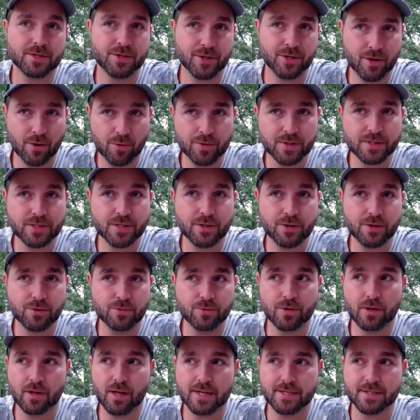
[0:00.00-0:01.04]
you're going to
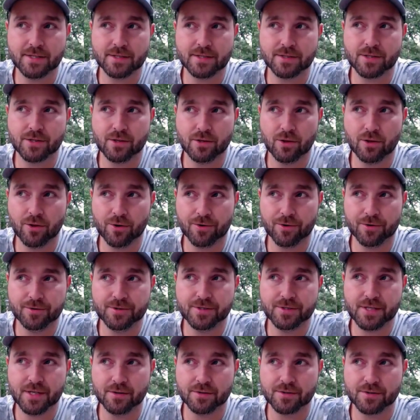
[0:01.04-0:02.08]
utilize it to learn
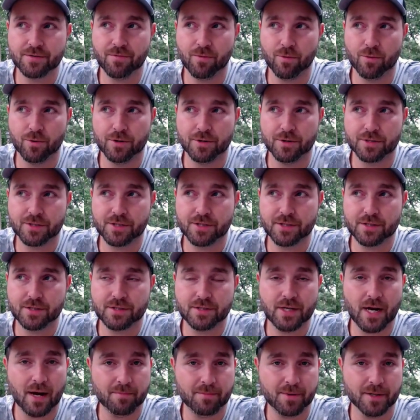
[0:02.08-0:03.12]
Salesforce
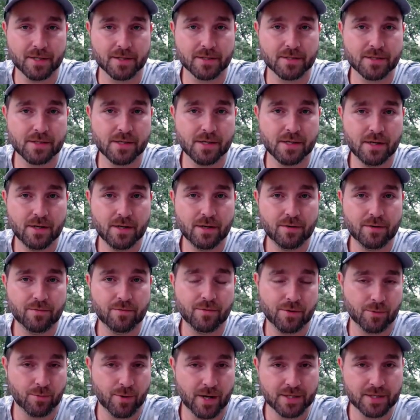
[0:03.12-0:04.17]
topics
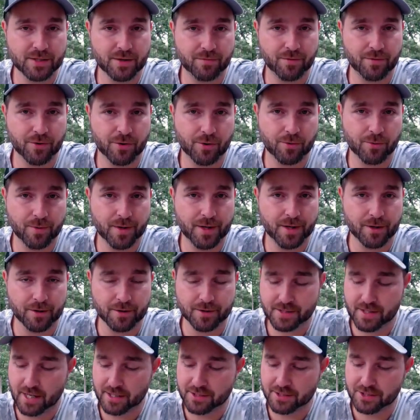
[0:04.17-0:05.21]
for the rest of your career.
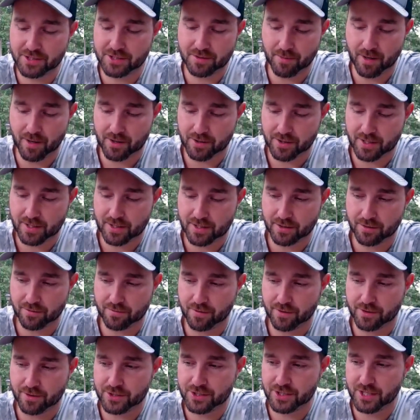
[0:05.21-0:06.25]
It's not just about getting your
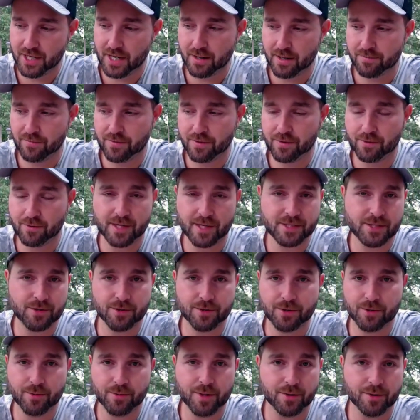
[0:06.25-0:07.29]
first job. For the rest of your
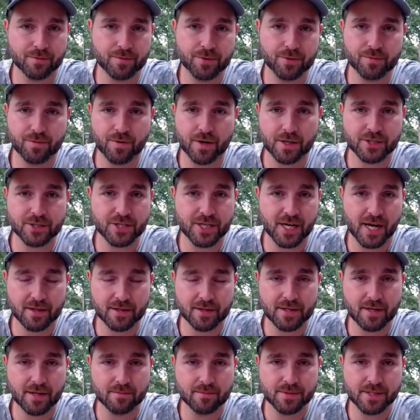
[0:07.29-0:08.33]
career, if new
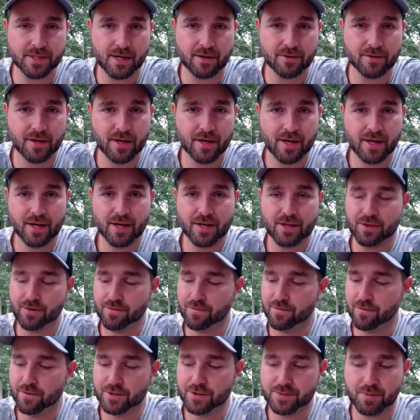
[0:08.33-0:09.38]
functionality comes out, the
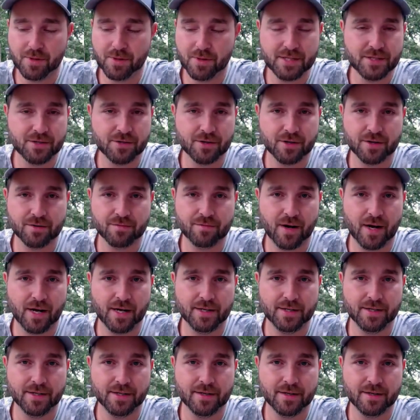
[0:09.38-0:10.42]
first place you're going to
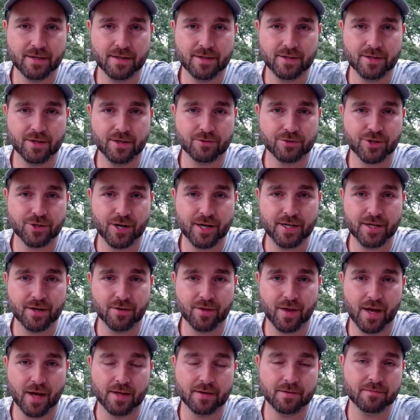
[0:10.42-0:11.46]
find, training on
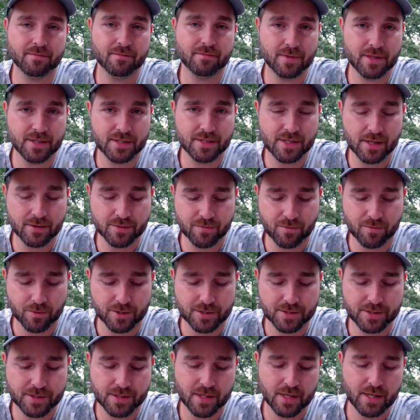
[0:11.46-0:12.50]
that is
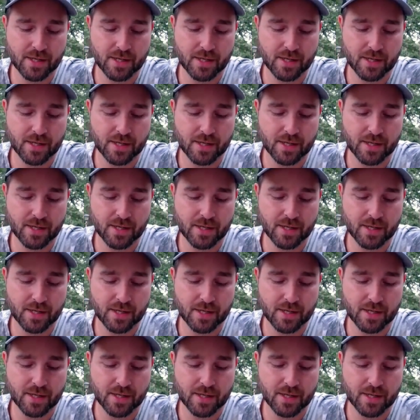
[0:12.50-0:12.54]
Salesforce.